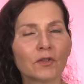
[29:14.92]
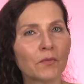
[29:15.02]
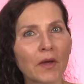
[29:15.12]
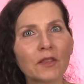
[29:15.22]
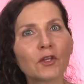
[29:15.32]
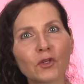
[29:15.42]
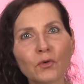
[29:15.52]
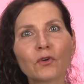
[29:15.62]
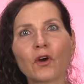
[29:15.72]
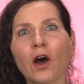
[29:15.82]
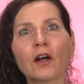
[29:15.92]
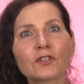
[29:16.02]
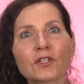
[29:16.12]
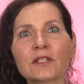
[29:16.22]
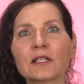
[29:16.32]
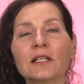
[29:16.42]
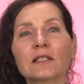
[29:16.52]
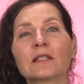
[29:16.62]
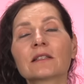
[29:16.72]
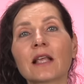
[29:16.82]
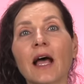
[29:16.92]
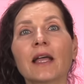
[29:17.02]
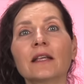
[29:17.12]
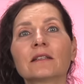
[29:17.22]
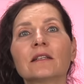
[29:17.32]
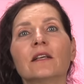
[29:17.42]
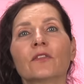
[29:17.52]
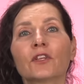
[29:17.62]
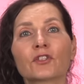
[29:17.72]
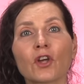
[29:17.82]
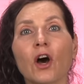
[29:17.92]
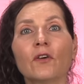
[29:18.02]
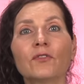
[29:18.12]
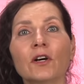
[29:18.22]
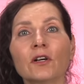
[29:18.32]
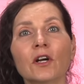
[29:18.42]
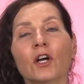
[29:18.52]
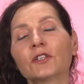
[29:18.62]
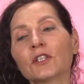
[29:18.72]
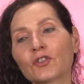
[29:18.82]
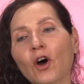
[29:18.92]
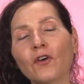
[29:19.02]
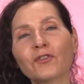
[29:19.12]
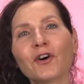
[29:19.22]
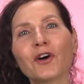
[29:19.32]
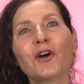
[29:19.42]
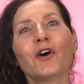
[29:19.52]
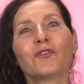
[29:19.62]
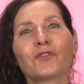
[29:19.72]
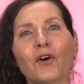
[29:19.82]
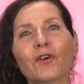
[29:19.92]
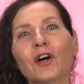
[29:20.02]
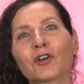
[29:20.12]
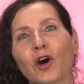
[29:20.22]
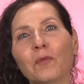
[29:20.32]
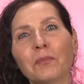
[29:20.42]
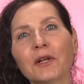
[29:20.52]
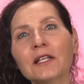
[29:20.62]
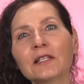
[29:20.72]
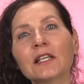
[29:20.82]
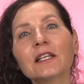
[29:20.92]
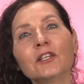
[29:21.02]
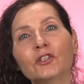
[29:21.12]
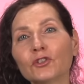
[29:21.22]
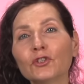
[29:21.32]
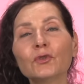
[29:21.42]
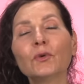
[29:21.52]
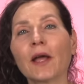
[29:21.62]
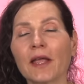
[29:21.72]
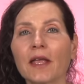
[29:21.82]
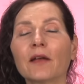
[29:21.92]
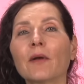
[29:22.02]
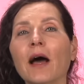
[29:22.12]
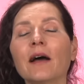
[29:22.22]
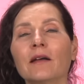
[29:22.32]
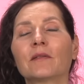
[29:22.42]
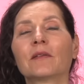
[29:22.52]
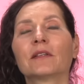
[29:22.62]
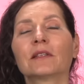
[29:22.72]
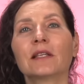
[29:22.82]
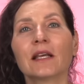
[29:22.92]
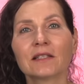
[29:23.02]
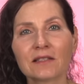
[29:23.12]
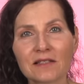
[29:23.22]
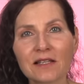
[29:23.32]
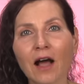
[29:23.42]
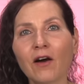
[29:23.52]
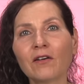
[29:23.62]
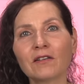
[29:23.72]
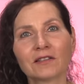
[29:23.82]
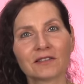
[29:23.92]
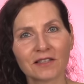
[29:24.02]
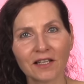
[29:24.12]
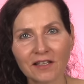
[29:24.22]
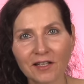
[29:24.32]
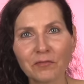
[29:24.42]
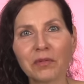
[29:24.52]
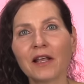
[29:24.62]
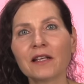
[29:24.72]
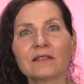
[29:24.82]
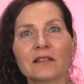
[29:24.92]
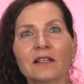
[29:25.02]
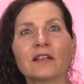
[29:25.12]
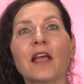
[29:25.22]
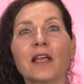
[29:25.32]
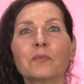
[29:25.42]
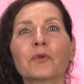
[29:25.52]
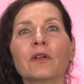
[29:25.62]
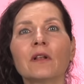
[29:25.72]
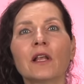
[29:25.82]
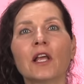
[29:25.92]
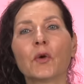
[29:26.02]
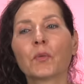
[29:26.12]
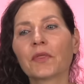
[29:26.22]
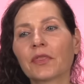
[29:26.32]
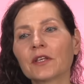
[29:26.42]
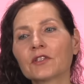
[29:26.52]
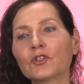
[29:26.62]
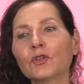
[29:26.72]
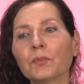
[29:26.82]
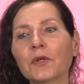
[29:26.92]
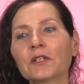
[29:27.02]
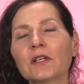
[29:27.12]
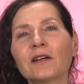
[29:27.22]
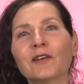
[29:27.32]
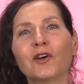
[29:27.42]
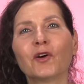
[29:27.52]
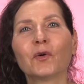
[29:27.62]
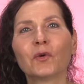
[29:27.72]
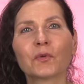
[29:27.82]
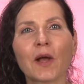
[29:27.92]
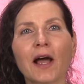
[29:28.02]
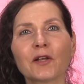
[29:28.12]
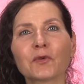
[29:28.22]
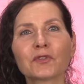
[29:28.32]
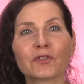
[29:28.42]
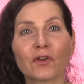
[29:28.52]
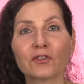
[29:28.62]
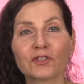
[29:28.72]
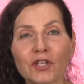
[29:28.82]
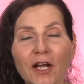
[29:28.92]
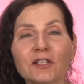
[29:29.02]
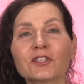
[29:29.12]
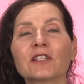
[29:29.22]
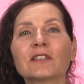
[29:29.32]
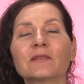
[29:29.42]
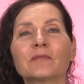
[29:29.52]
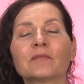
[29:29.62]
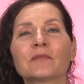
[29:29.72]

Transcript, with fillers: whether you consciously decide this offer, this offer for a completely new era that is now taking place in April with this Jupiter-Uranus conjunction.